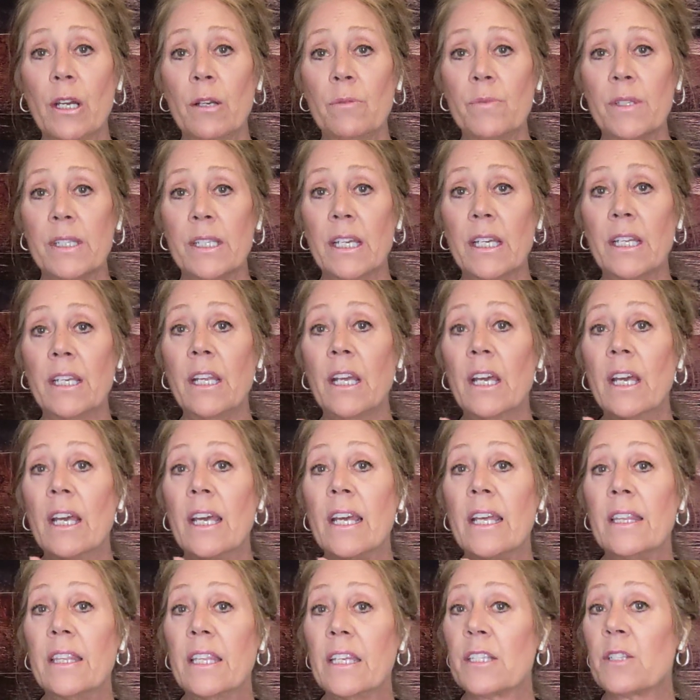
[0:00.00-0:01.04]
comes in.
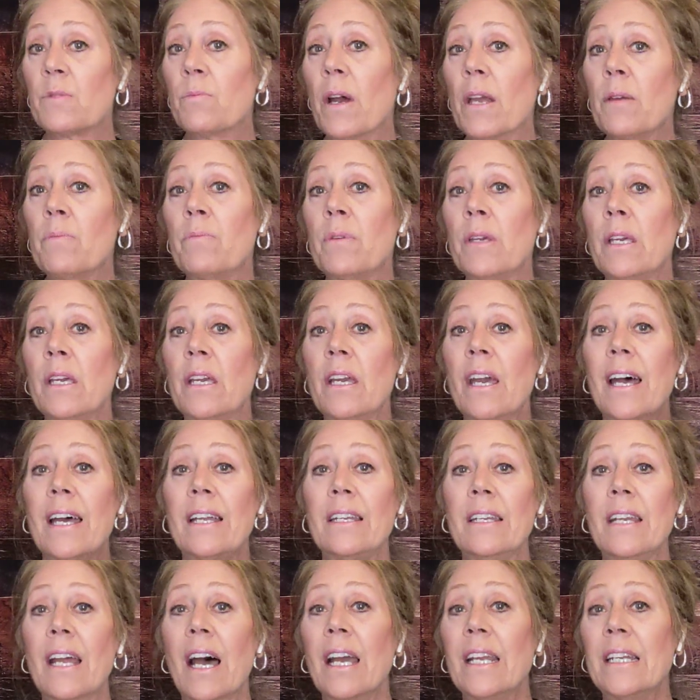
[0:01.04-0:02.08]
This might be
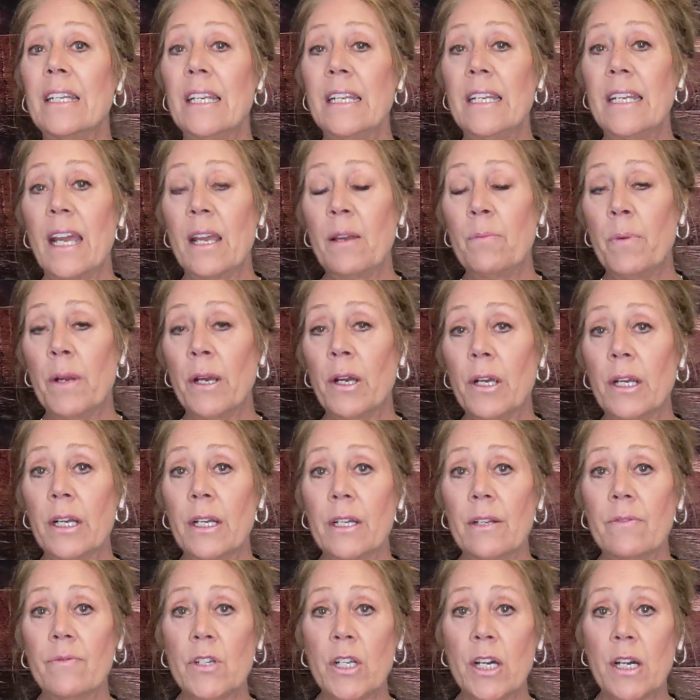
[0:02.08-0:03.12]
a ninety day
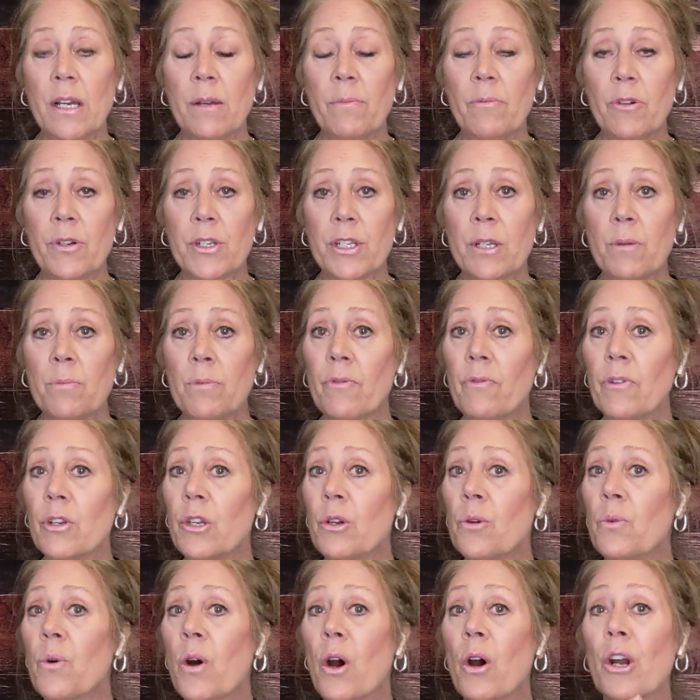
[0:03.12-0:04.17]
period of time for some of
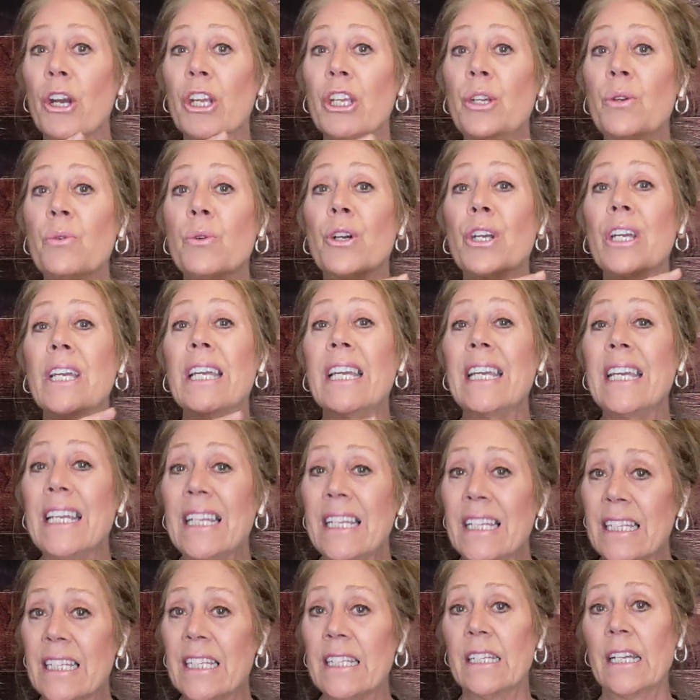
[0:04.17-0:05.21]
you, or you were
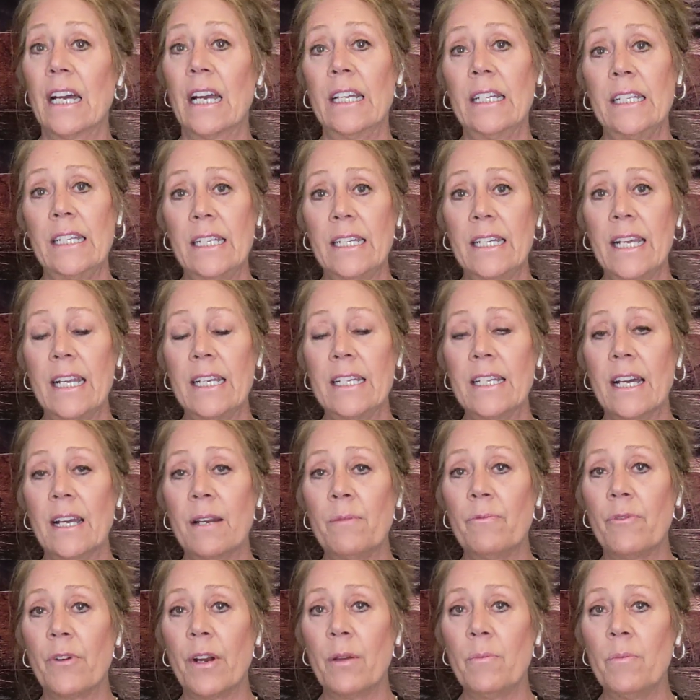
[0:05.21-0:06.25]
in the ninety day
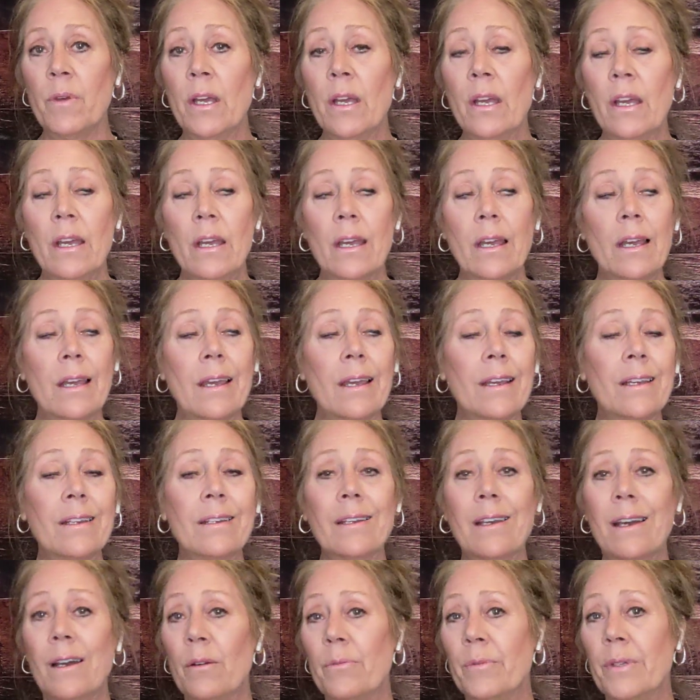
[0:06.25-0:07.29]
time frame.
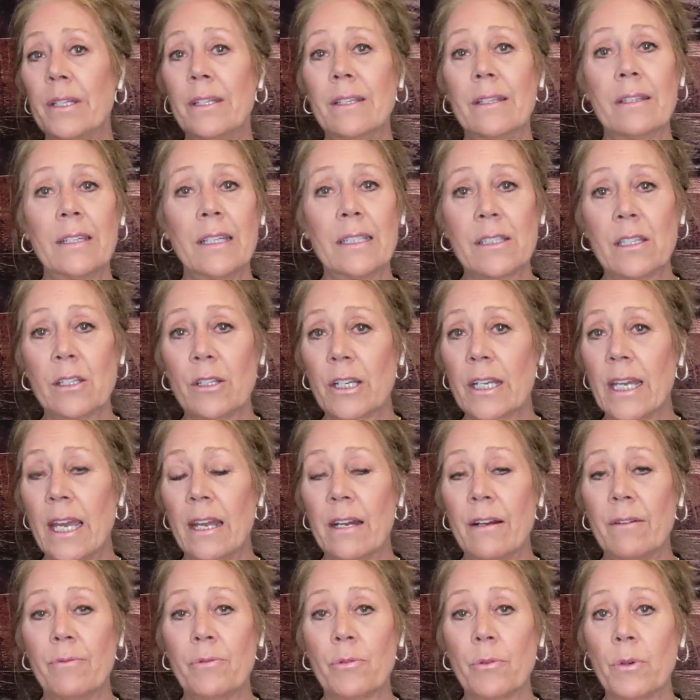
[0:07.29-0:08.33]
And I mean, let's look
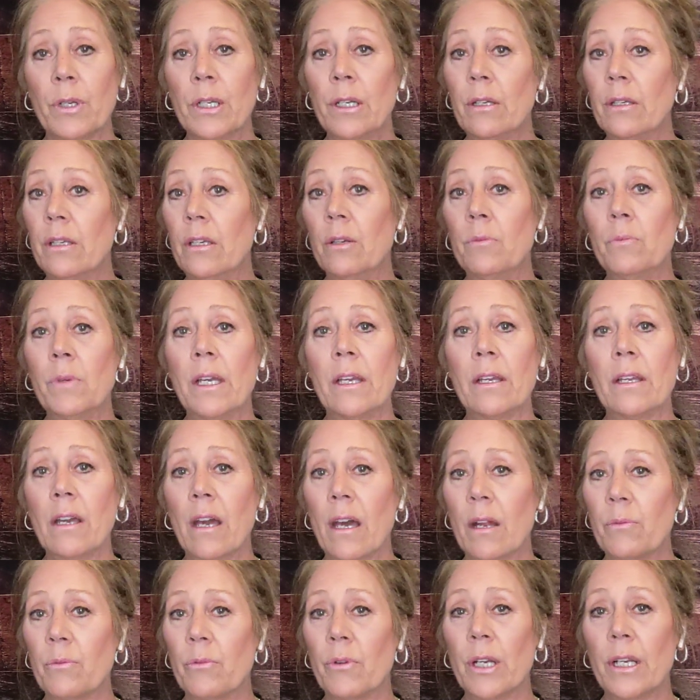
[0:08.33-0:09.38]
at it for real. You may have
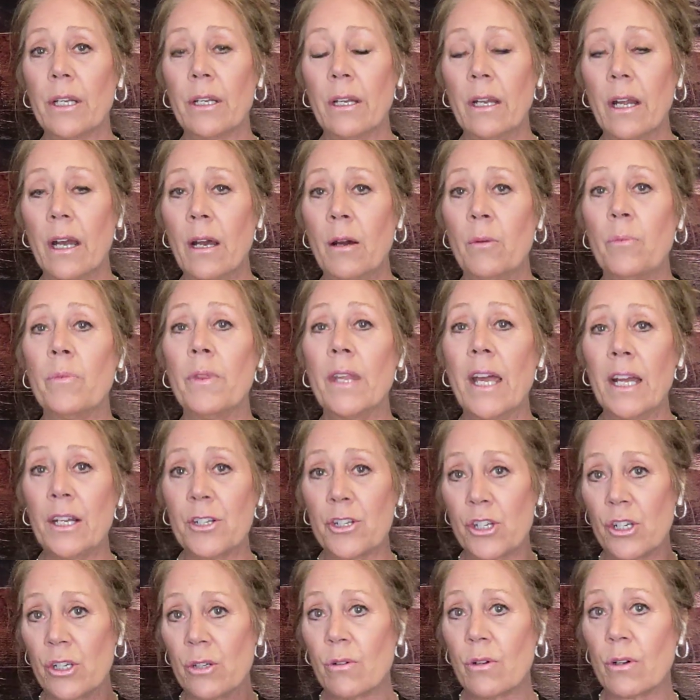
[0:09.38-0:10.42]
got written up, and
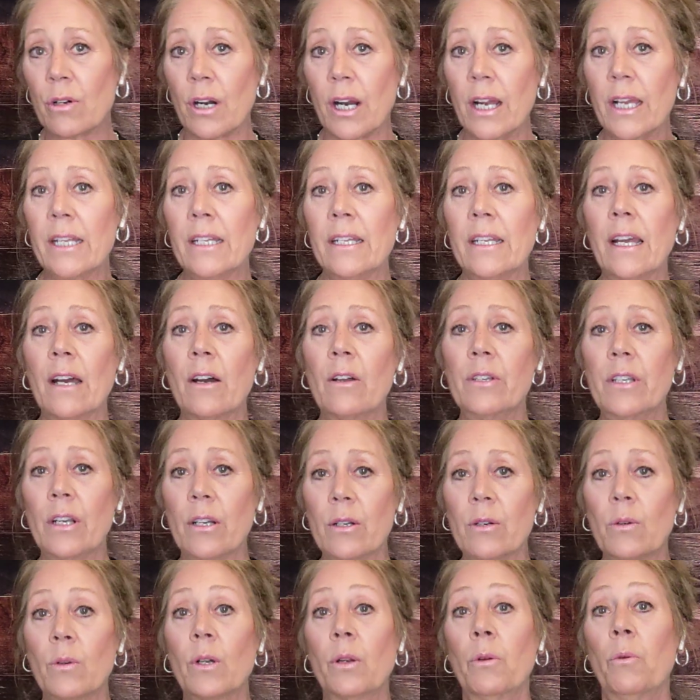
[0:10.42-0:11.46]
that's you crying down there
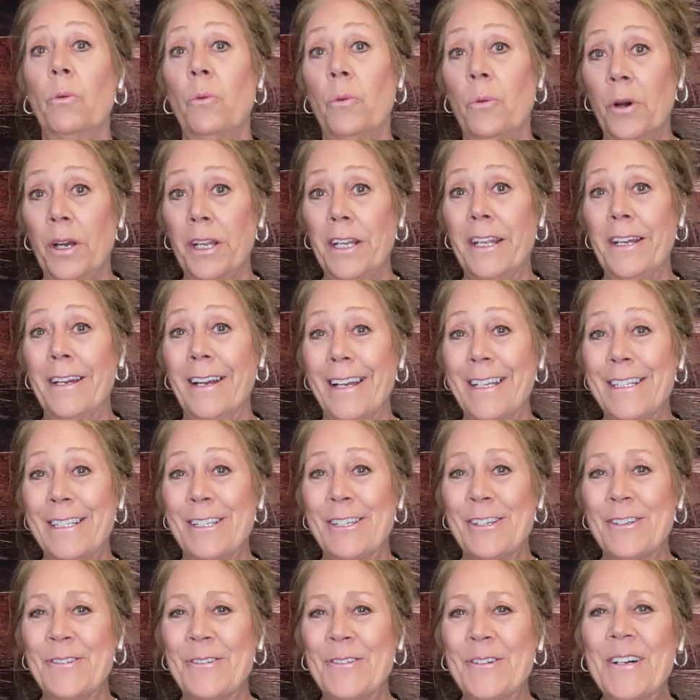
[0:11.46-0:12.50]
going, what did I
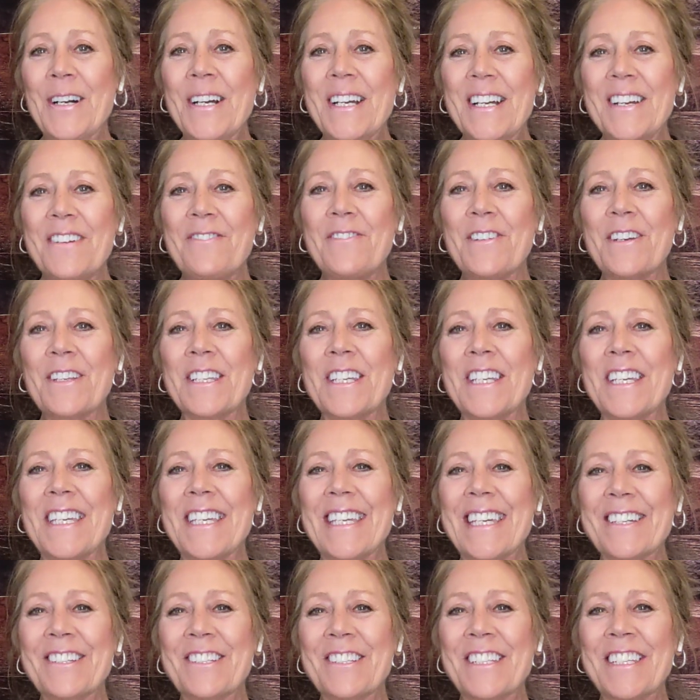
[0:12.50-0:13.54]
do? Feeling
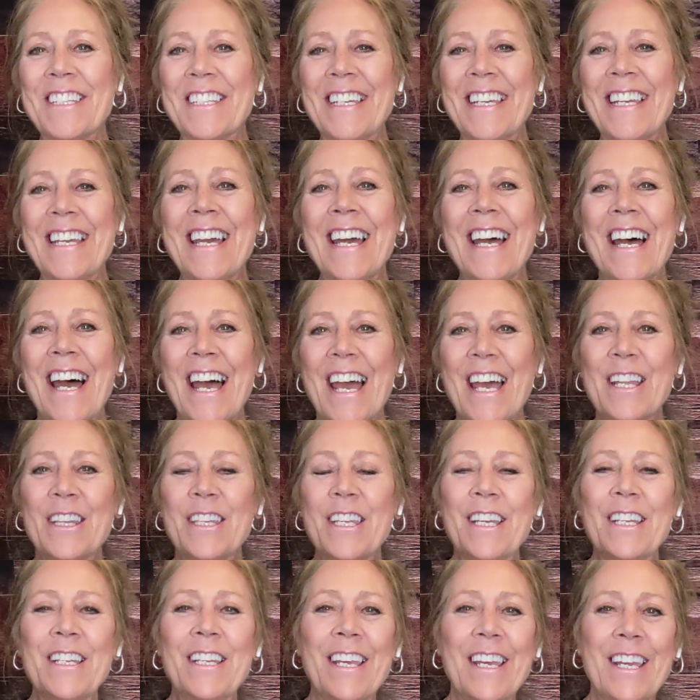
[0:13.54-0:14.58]
guilty. And
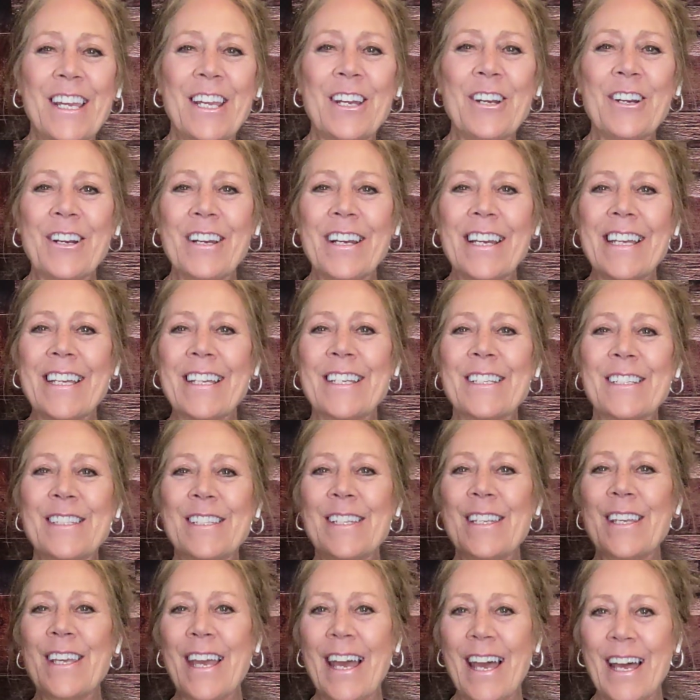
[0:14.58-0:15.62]
then here
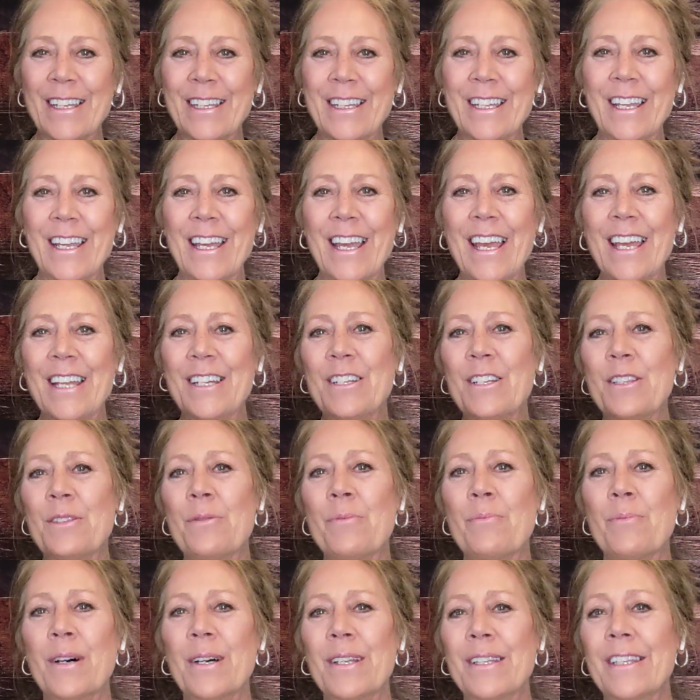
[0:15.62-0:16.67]
is at the end of
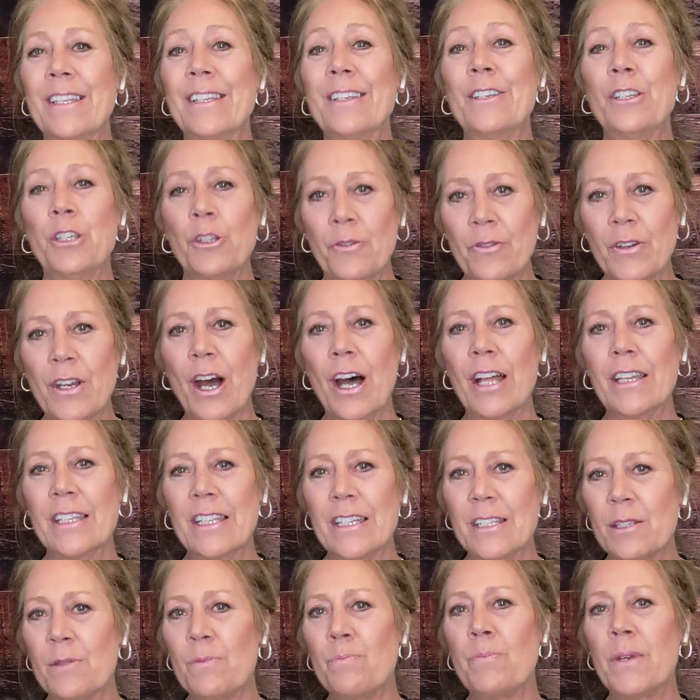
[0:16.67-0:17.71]
the month, you've got
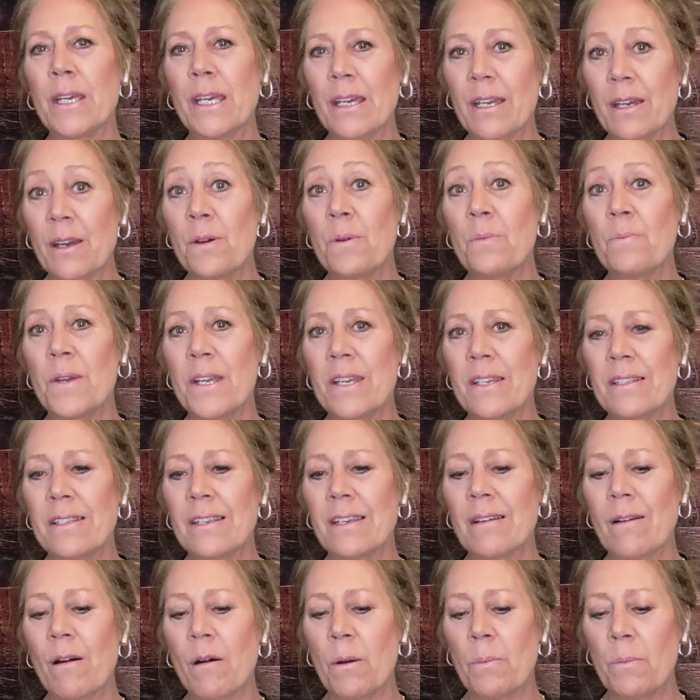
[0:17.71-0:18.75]
this big,
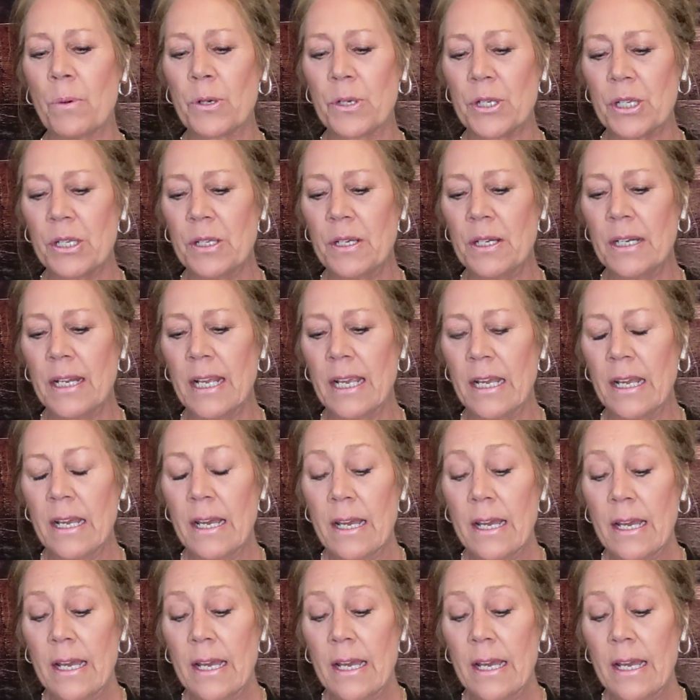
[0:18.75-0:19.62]
amazing opportunity.